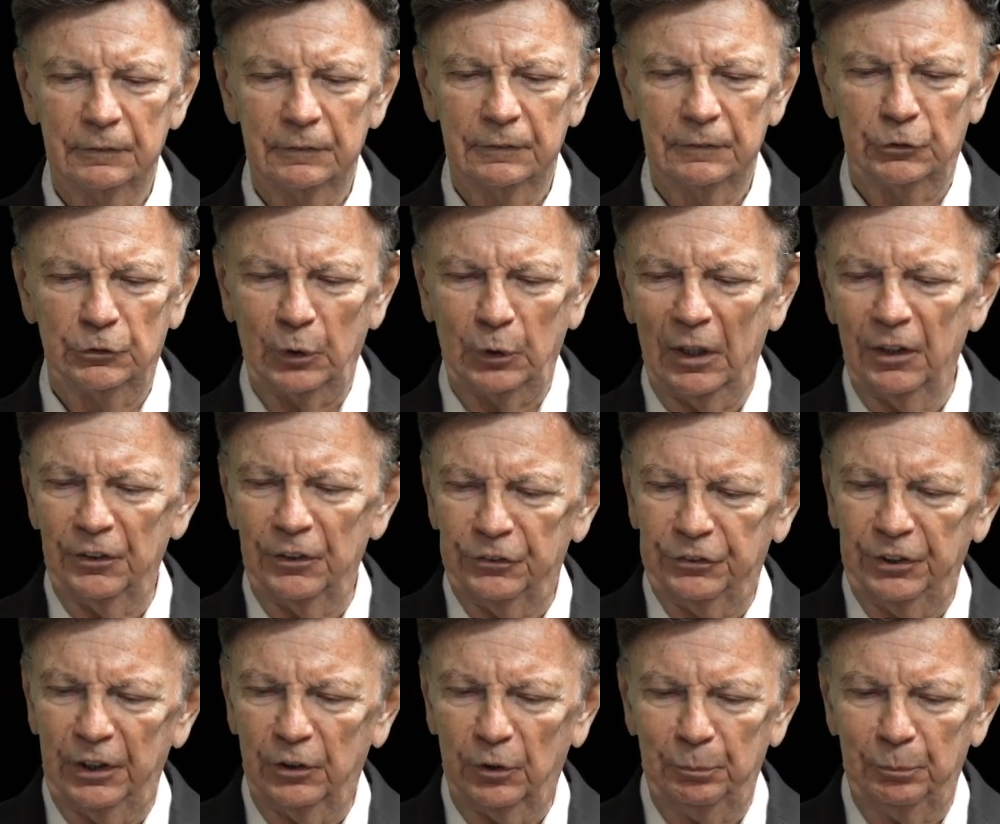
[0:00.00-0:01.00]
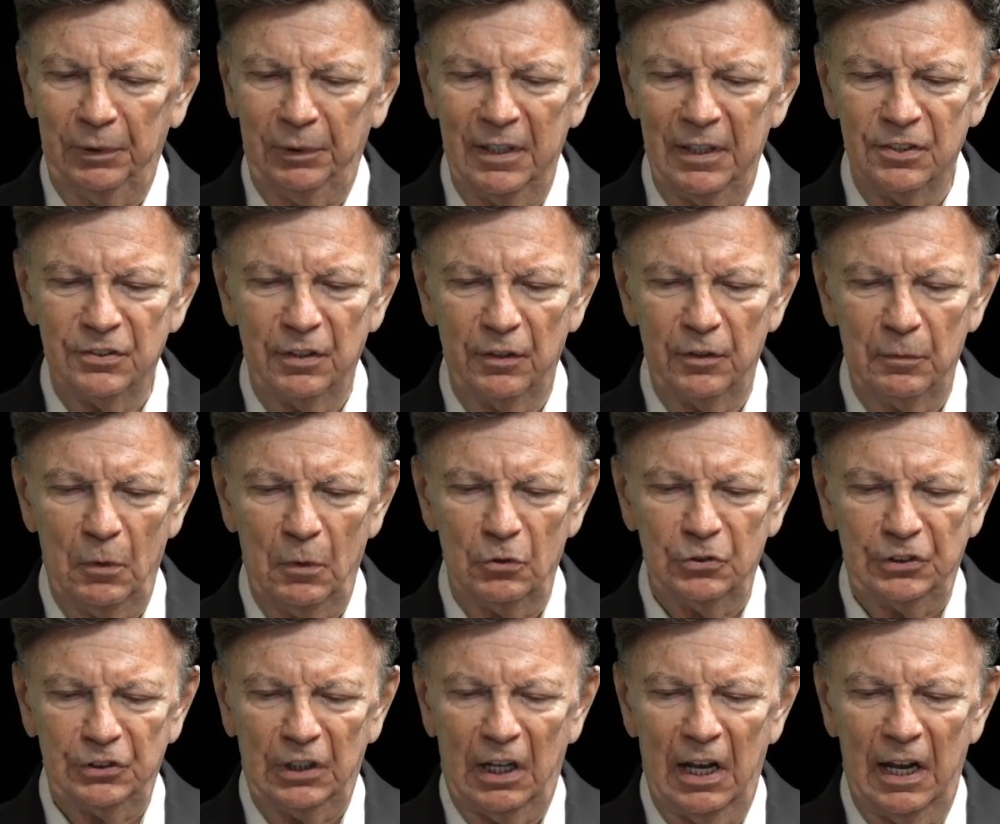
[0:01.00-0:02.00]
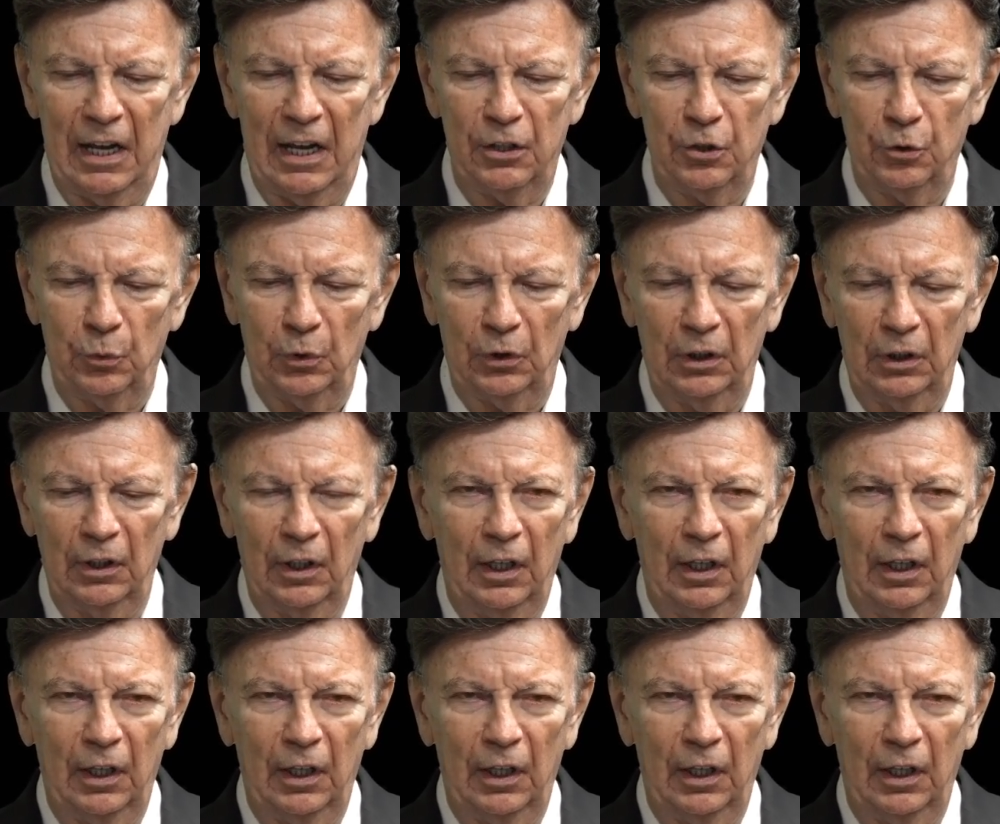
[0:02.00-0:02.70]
Dwell in the secret place of the Most High, you will